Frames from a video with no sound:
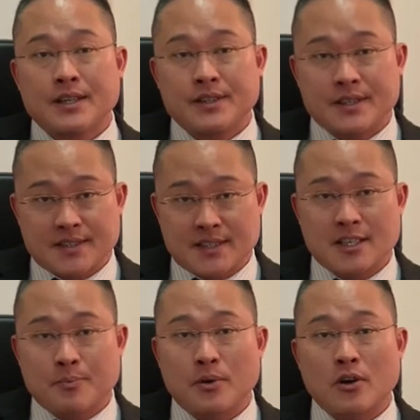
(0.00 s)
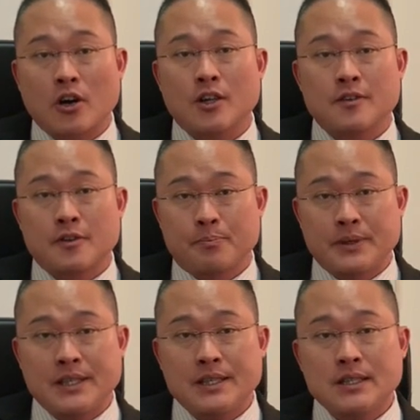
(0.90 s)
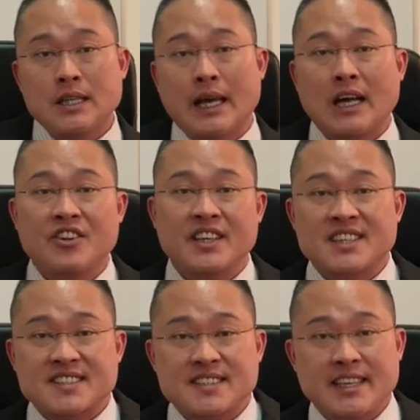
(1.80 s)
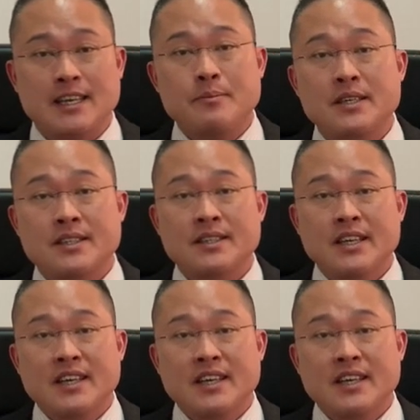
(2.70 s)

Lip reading: the Singapore Court of Appeal held that a statement